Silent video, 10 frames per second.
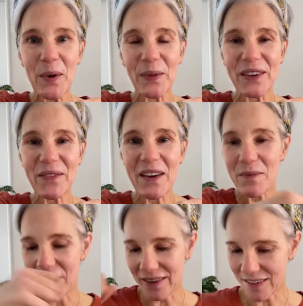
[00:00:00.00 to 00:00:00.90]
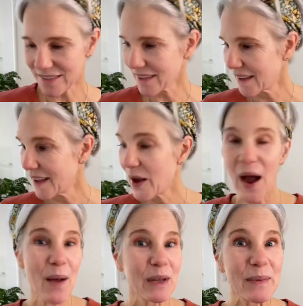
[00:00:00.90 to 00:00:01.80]
only five products.
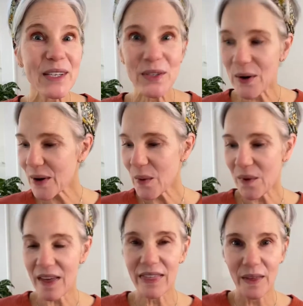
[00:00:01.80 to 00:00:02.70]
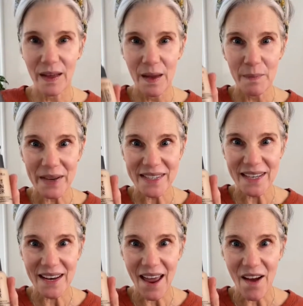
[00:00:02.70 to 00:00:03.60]
I'm gonna be starting with Best
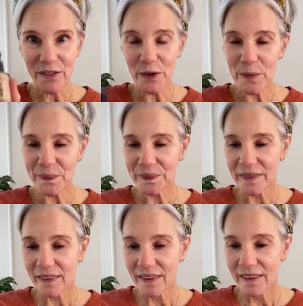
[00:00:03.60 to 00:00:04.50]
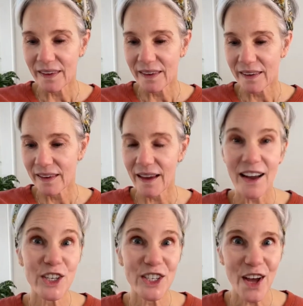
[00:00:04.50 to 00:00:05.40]
Skin Ever. I
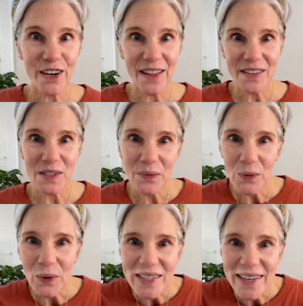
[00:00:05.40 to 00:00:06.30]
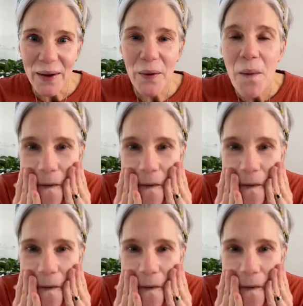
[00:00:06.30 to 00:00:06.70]
just got it at the Sephora sale.